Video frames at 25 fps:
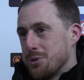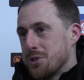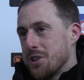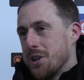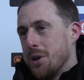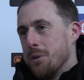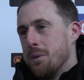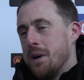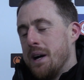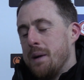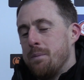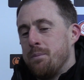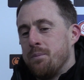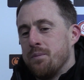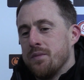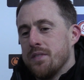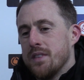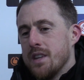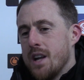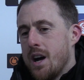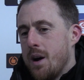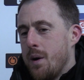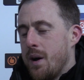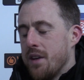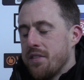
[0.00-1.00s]
So
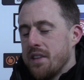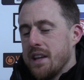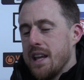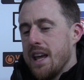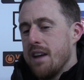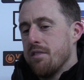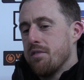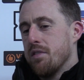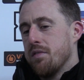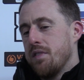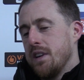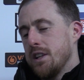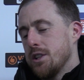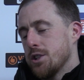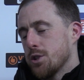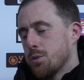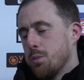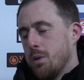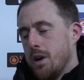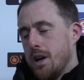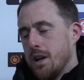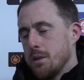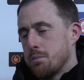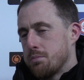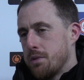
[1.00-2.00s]
no, I think everything
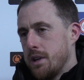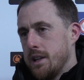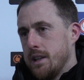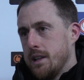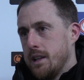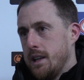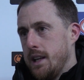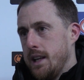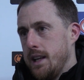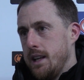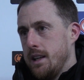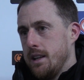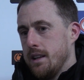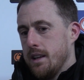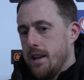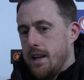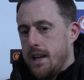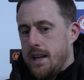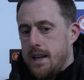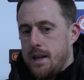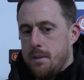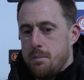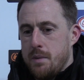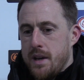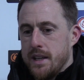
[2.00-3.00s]
just worked brilliantly
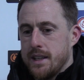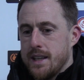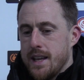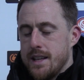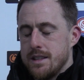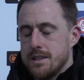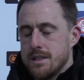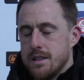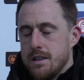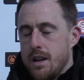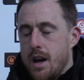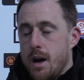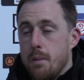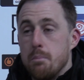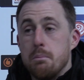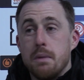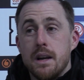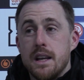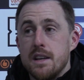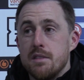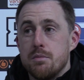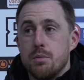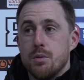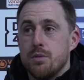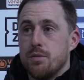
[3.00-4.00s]
against an
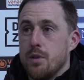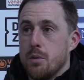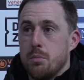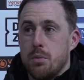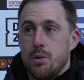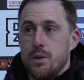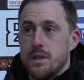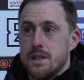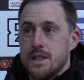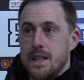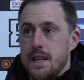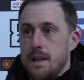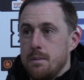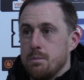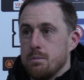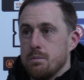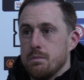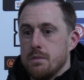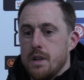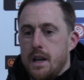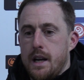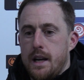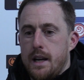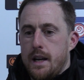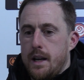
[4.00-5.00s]
unbelievable footballing
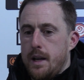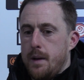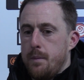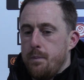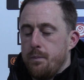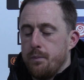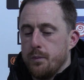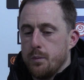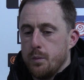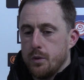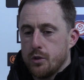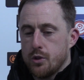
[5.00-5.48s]
team.